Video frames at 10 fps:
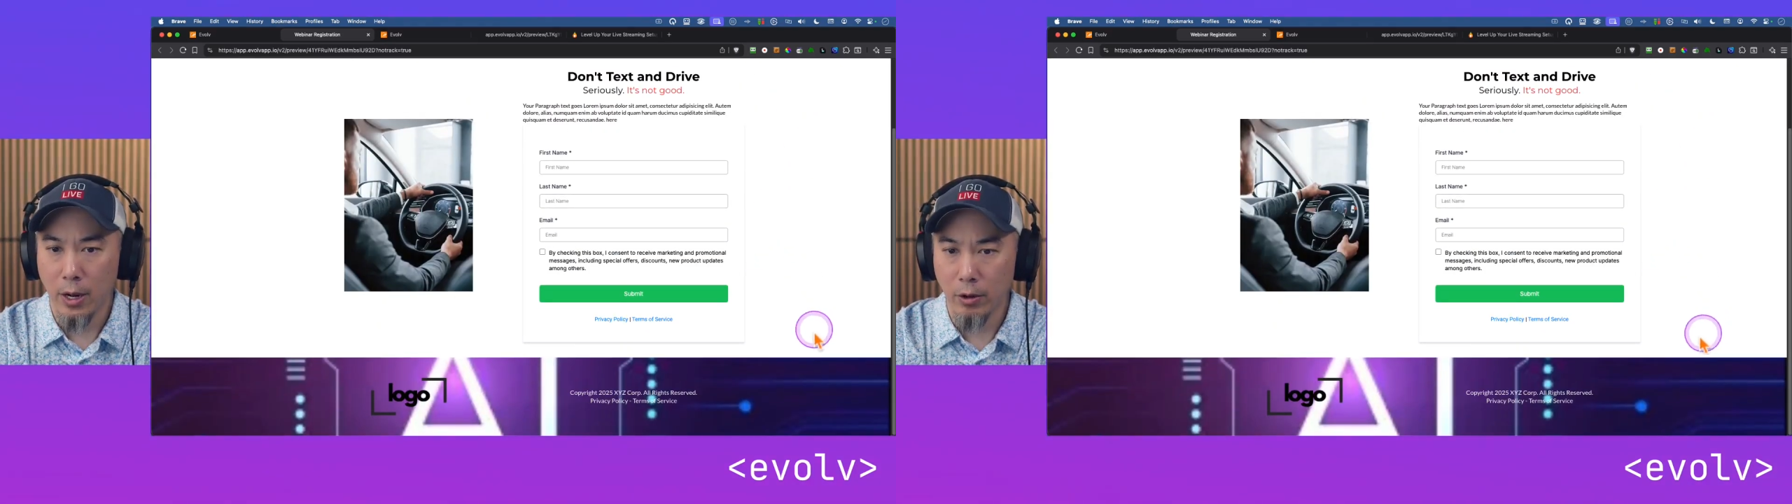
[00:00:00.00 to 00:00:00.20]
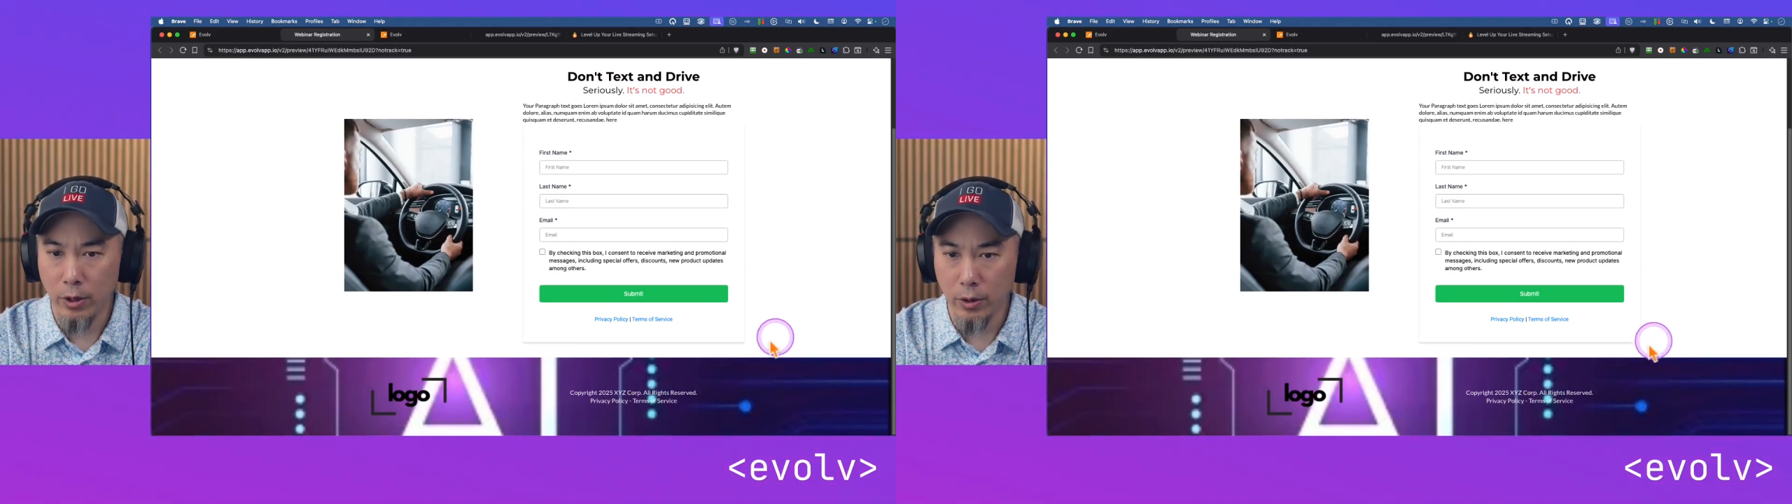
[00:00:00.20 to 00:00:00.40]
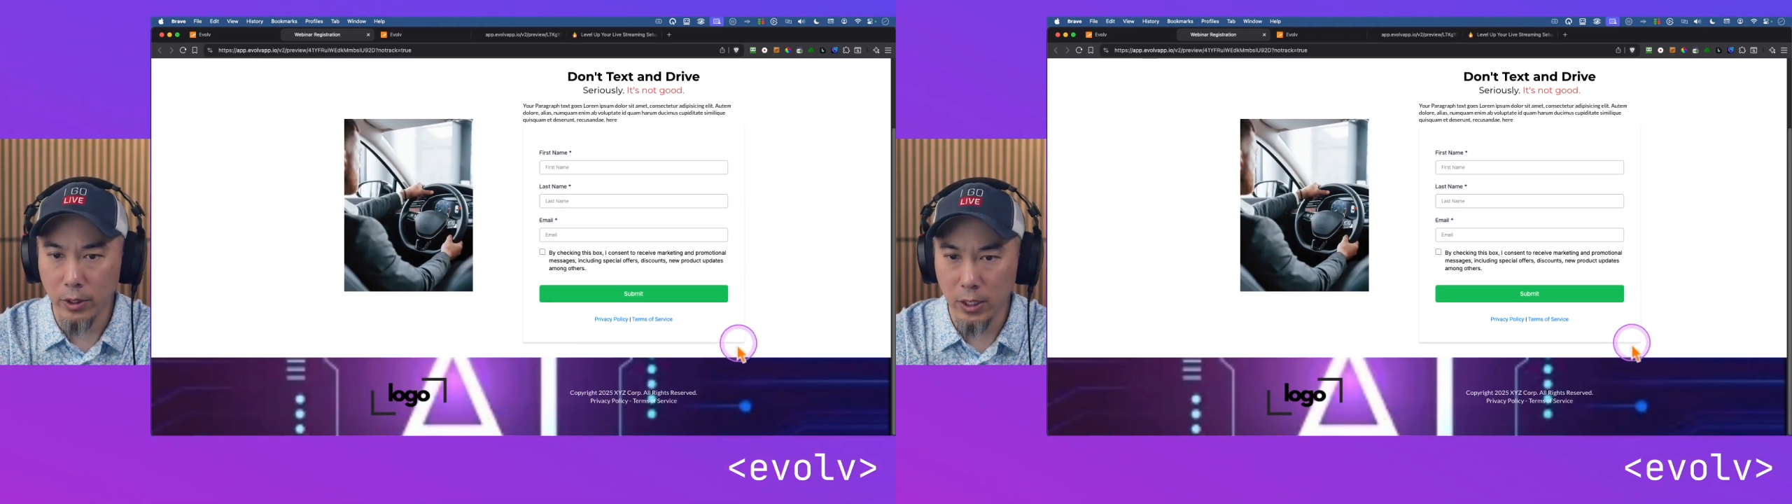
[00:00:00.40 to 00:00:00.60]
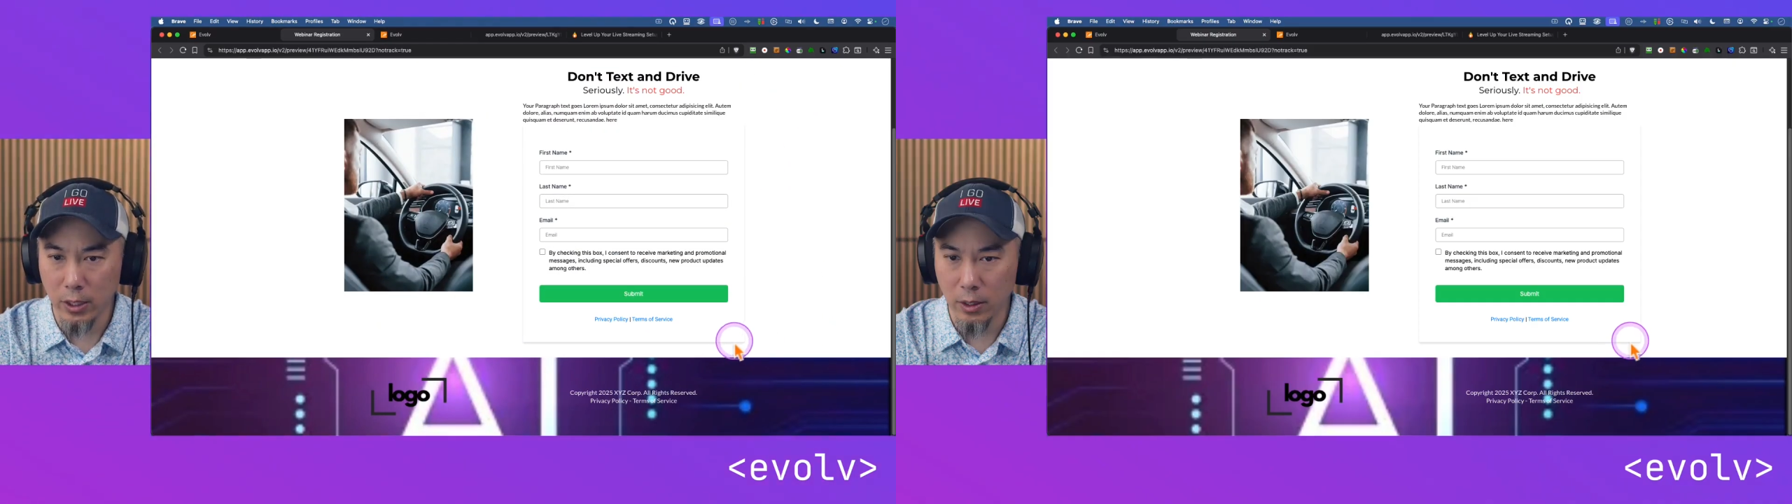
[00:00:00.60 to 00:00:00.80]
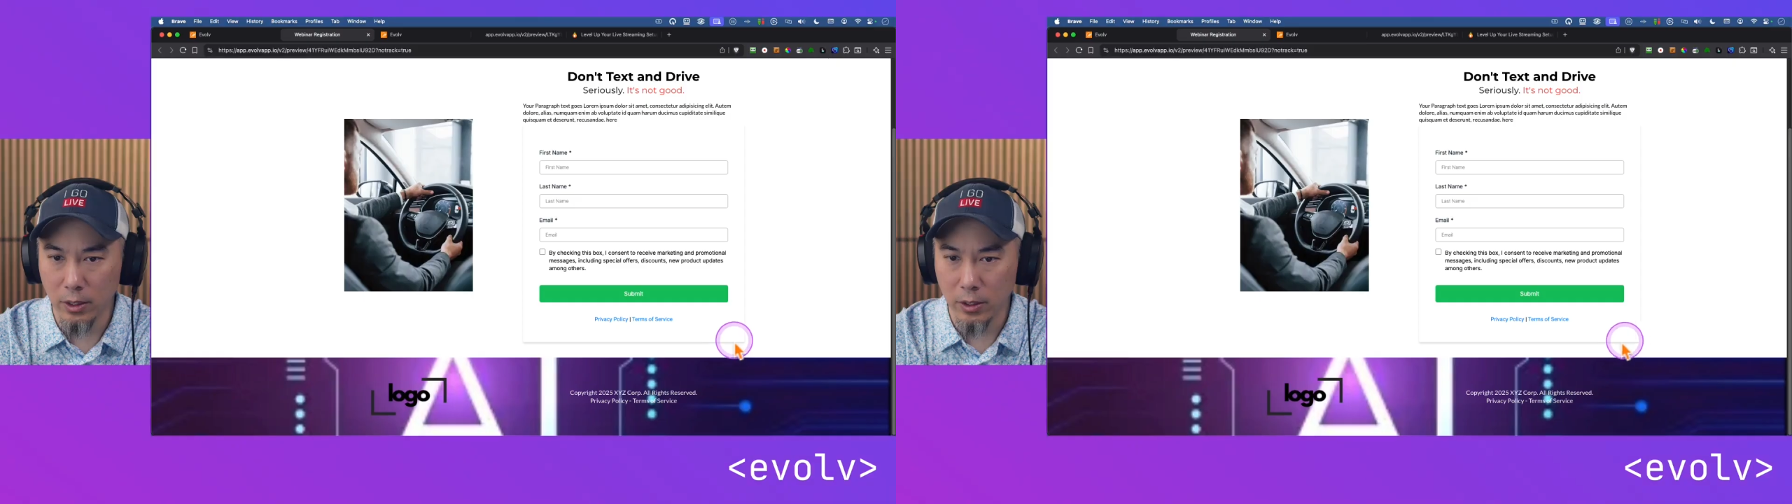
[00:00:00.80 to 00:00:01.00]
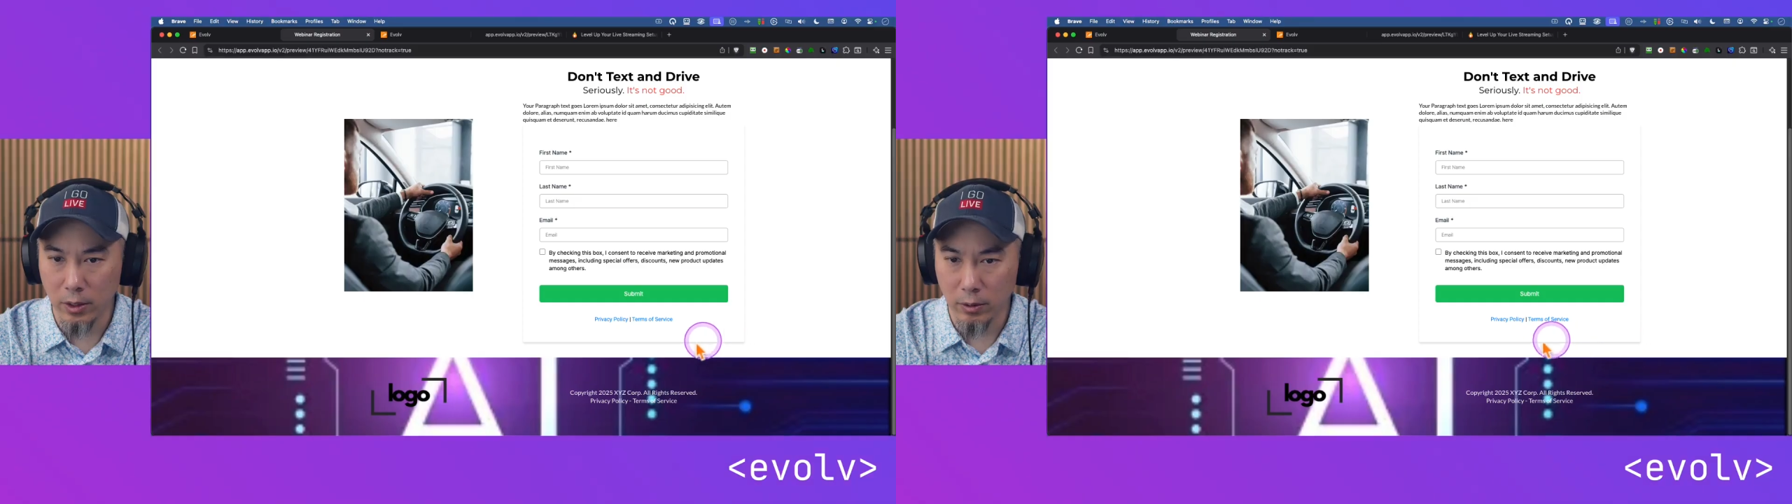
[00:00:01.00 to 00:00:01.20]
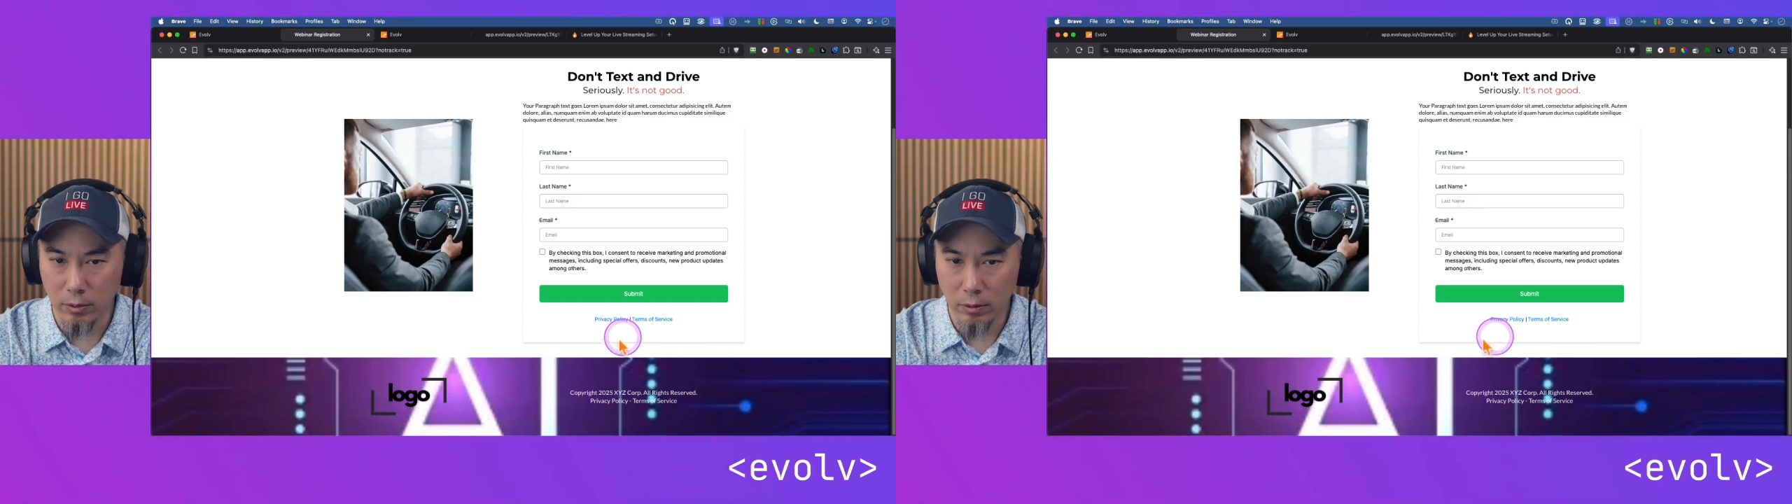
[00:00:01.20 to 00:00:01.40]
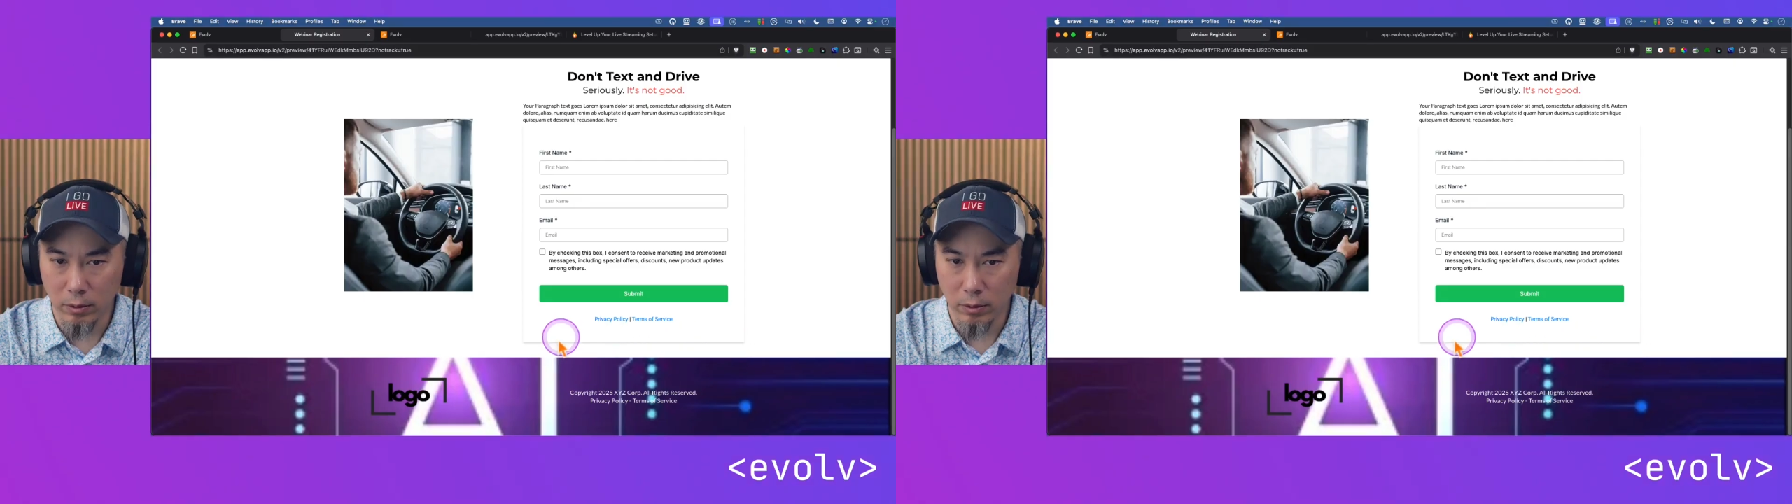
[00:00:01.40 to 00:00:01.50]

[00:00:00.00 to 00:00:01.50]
you'll notice here there's a